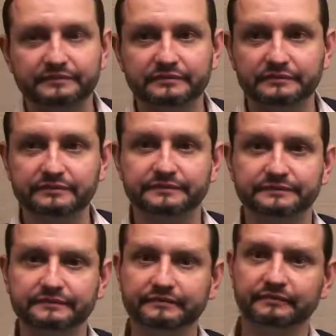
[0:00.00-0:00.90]
like, were
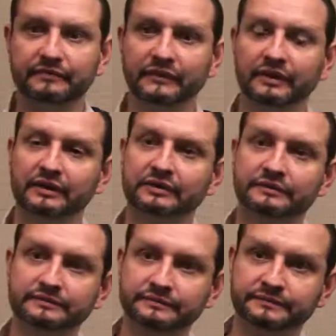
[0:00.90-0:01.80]
lots of people out
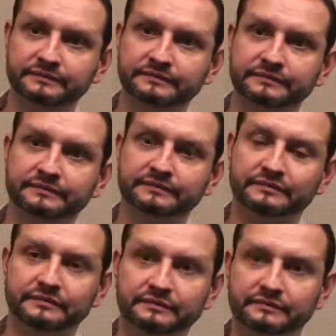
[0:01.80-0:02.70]
in Prešov
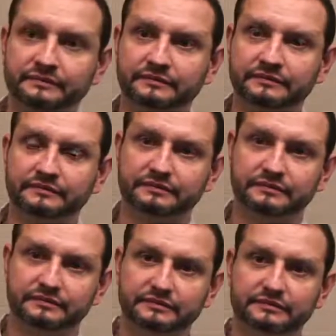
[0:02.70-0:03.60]
because you know you see
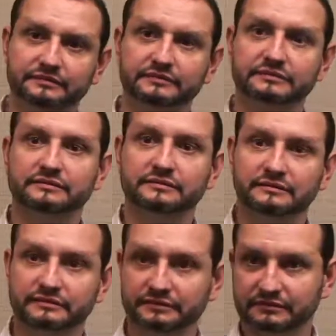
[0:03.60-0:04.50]
pictures of Prague and
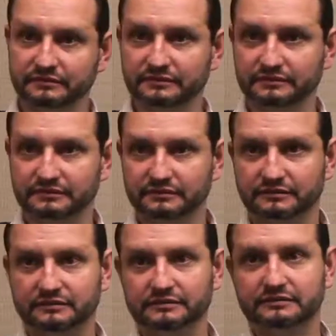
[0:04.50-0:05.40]
you see pictures of
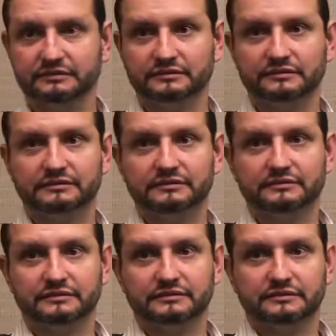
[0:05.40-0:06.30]
Bratislava, but like,